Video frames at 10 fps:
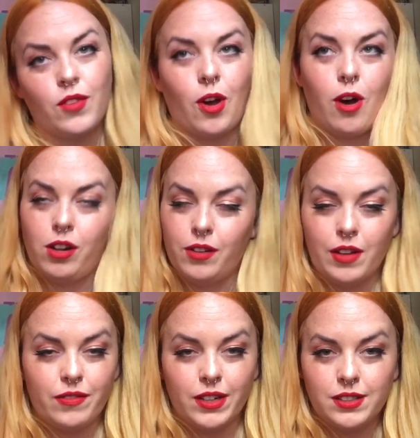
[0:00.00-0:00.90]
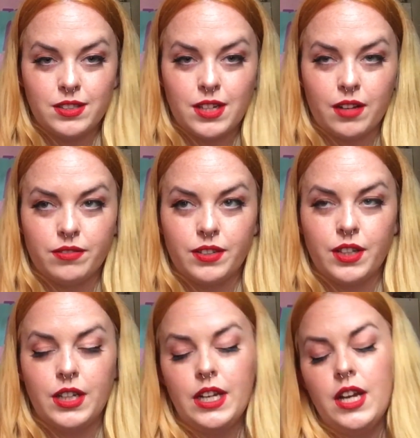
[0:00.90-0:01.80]
all of that fun stuff.
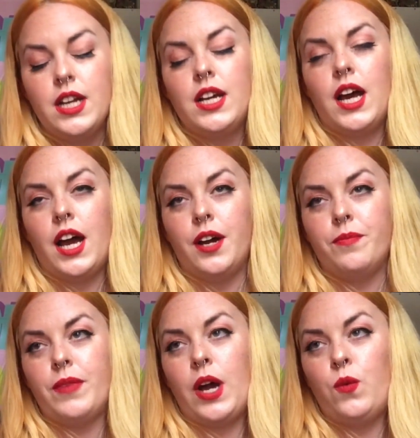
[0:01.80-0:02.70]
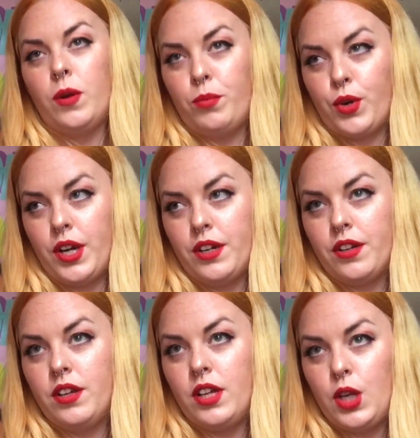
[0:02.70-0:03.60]
At one point,
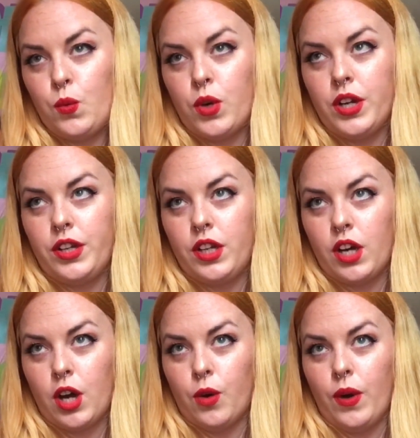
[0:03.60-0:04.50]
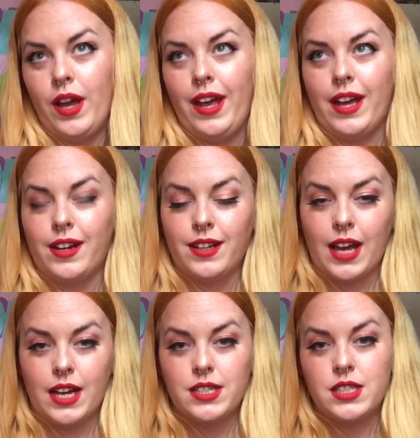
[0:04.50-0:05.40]
he would go and
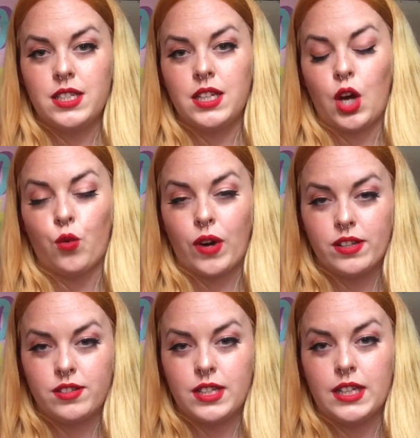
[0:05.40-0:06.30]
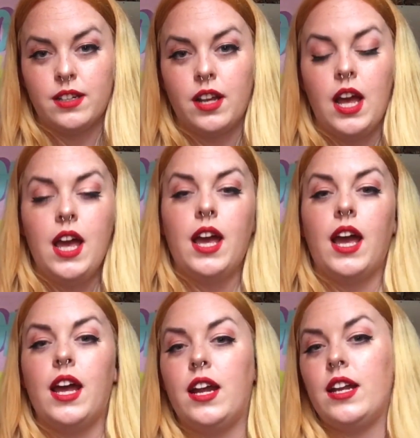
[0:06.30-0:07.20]
get arrested,
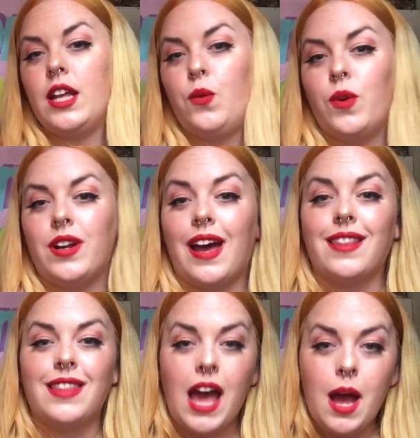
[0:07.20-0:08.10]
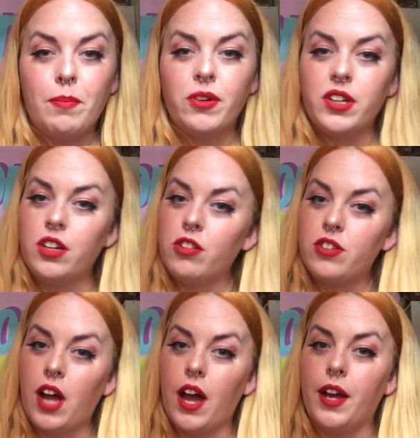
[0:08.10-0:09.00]
and he would, at that particular
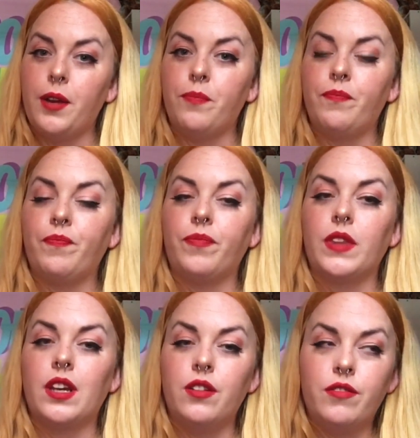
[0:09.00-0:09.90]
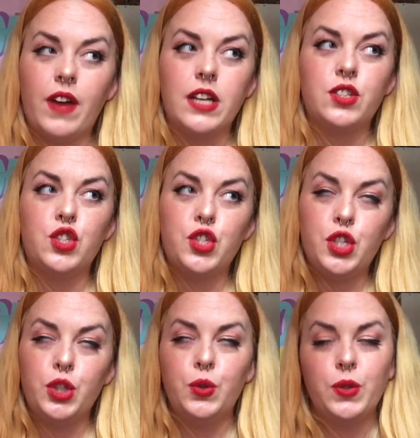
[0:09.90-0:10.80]
time, confess
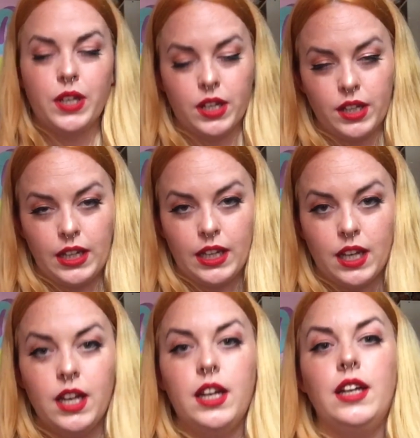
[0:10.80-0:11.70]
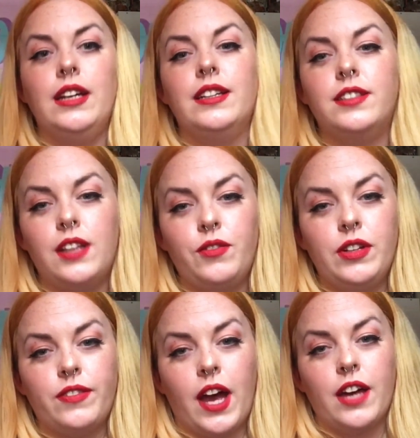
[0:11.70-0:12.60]
to killing
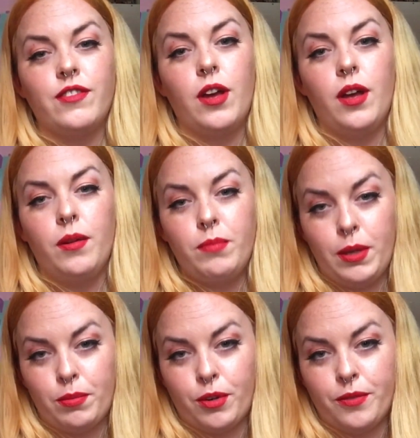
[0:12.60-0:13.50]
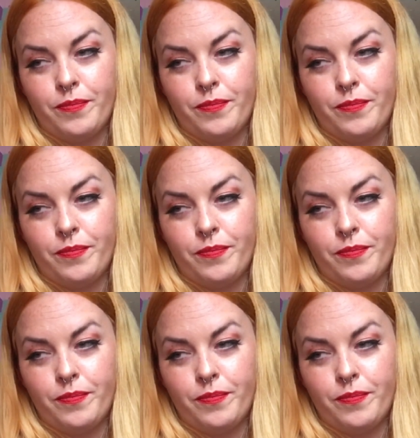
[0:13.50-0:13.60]
75 people.